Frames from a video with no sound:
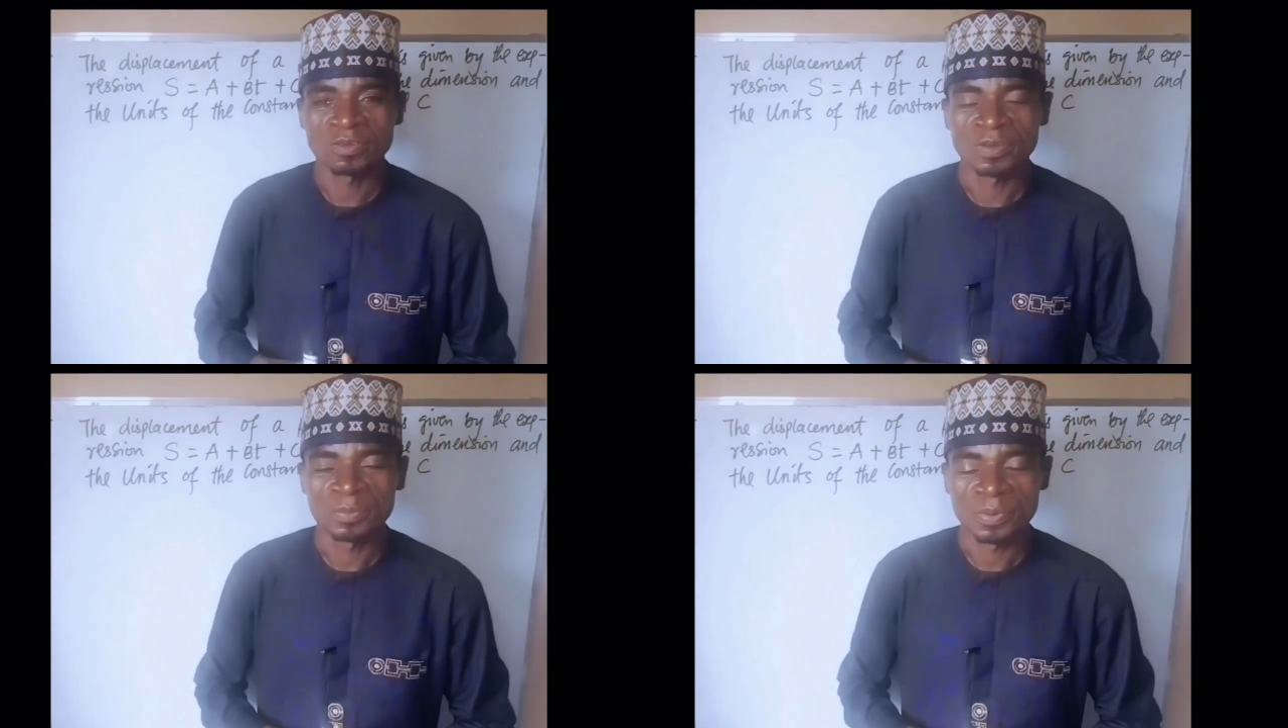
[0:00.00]

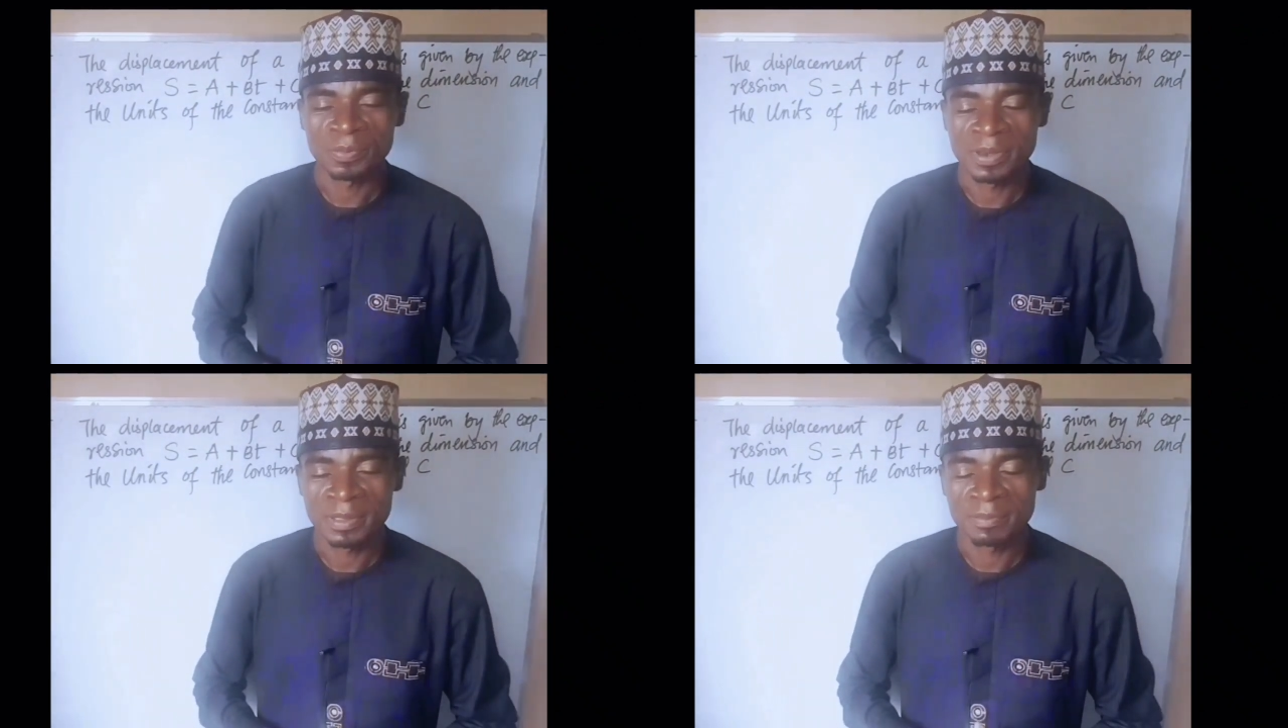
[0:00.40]
to the
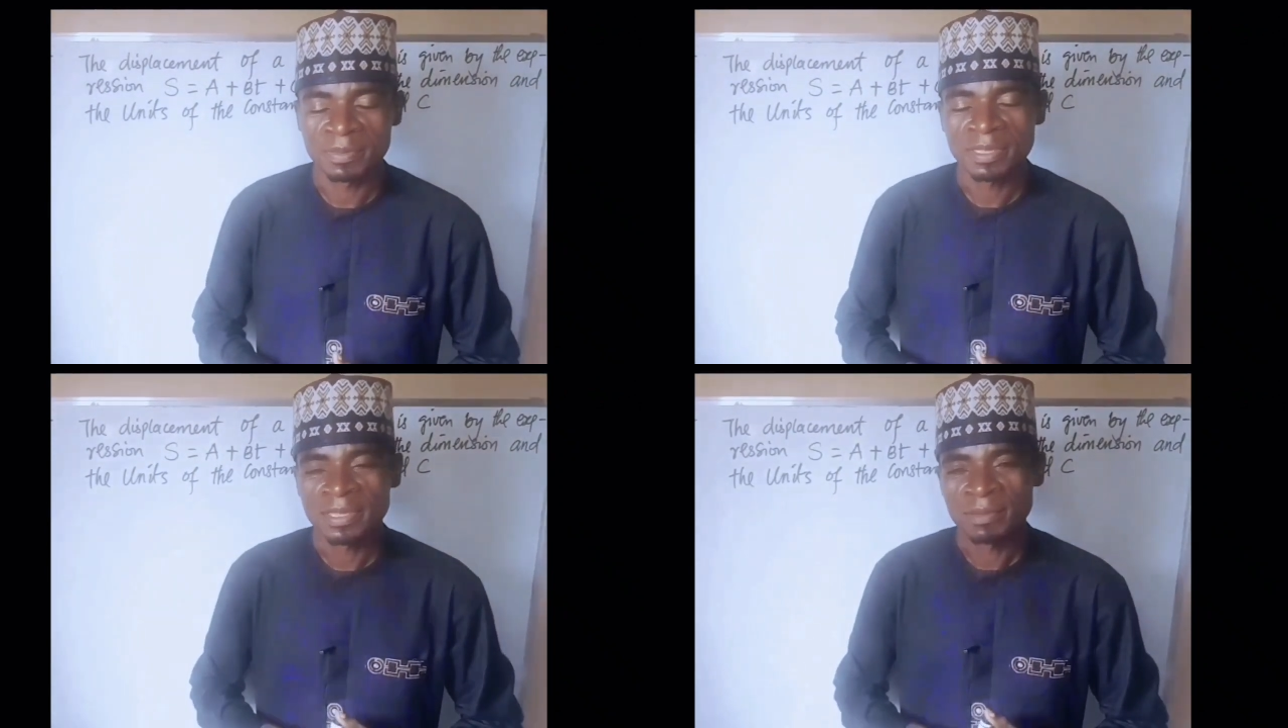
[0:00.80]
problem
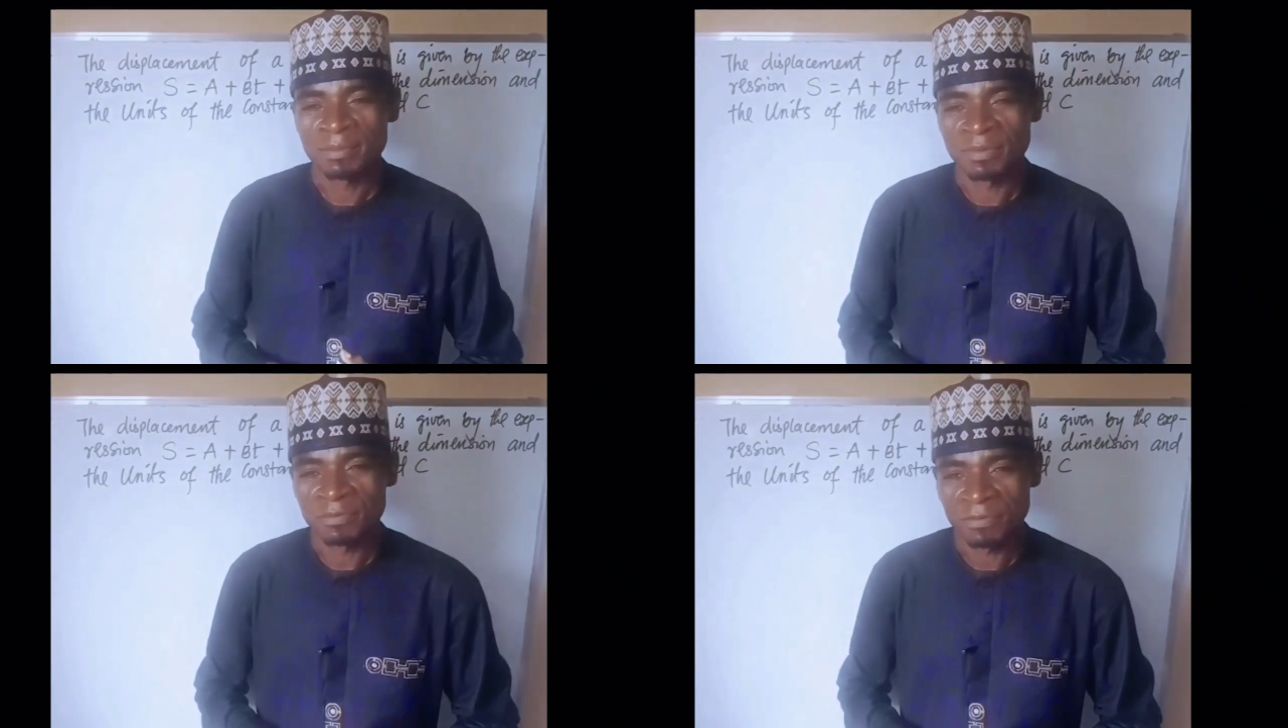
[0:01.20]

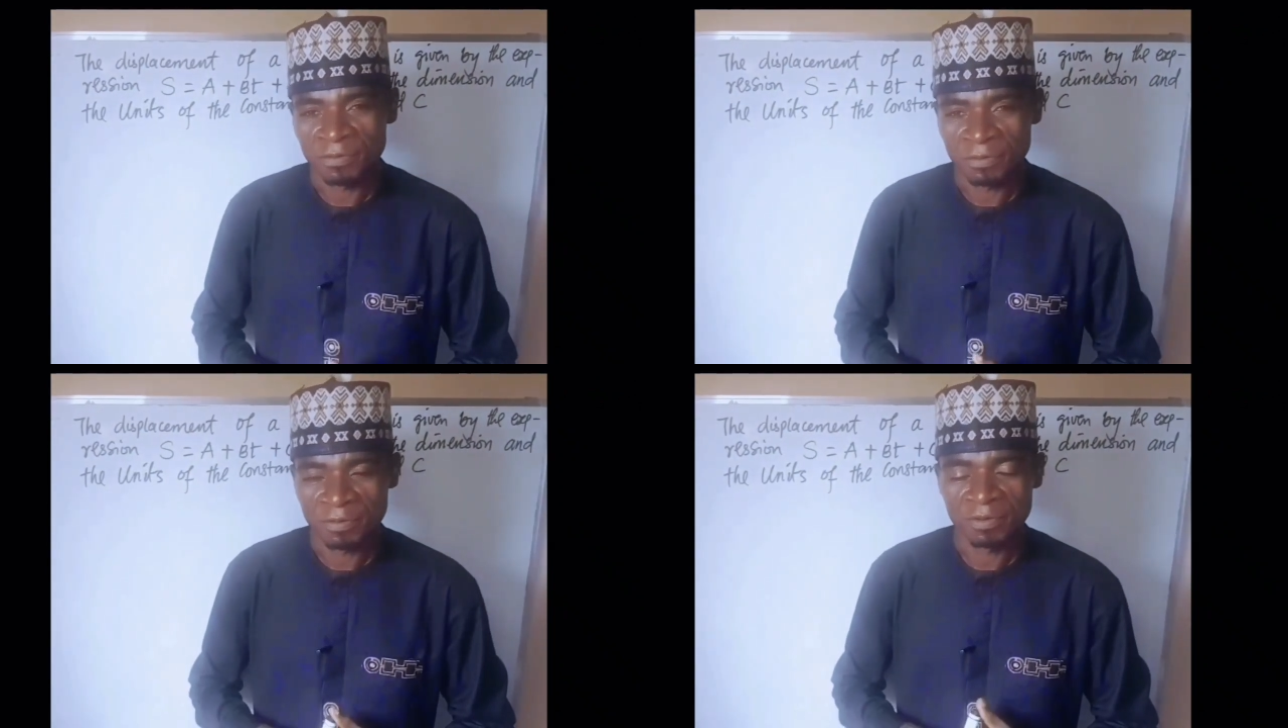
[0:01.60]

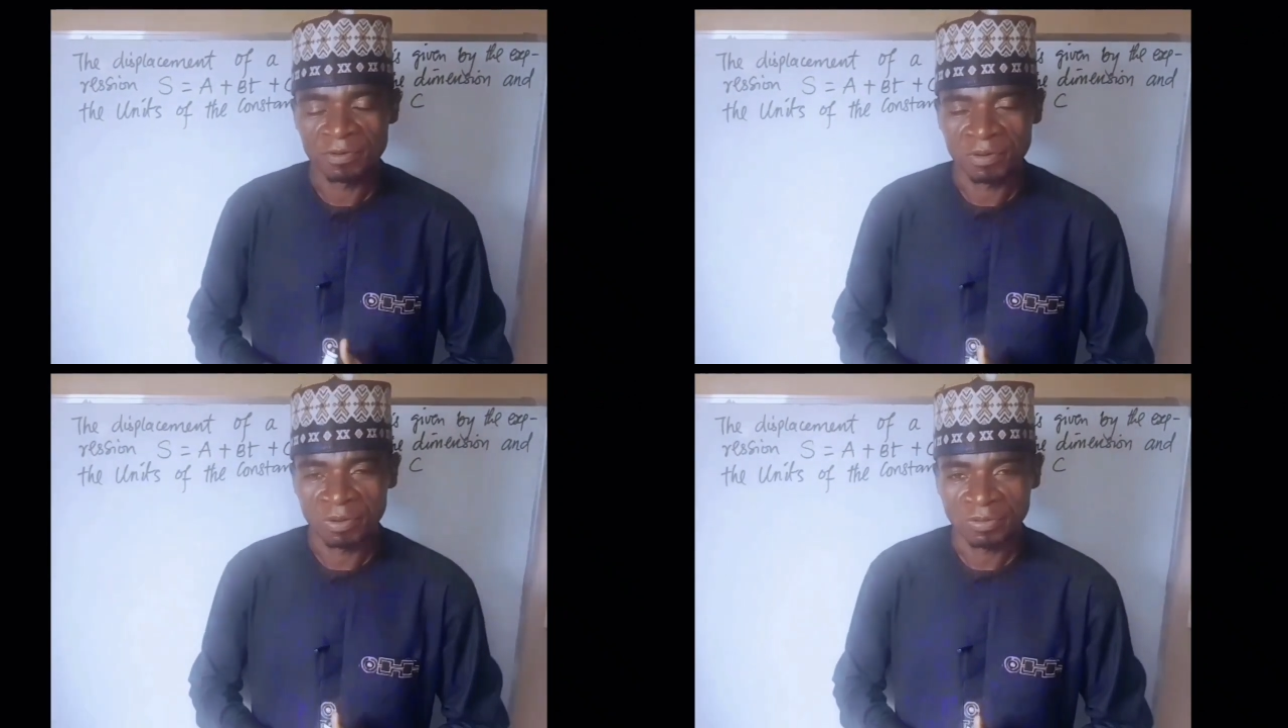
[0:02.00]
before
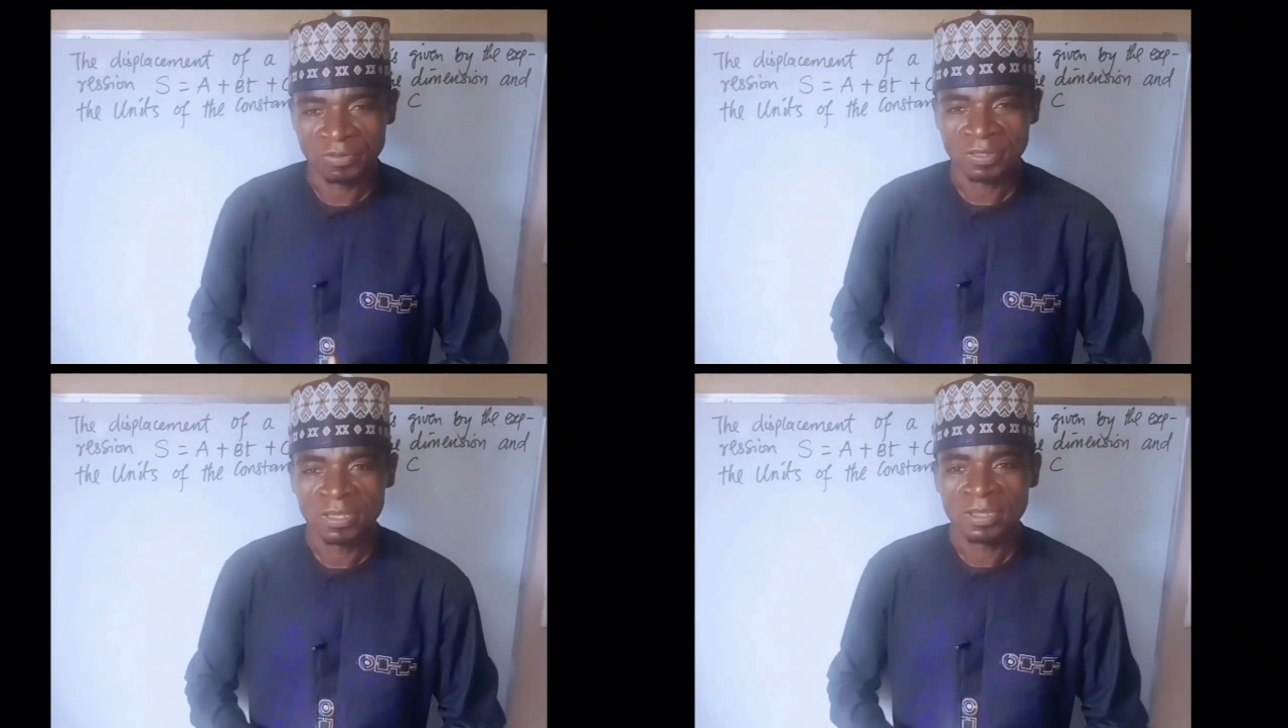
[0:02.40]
us.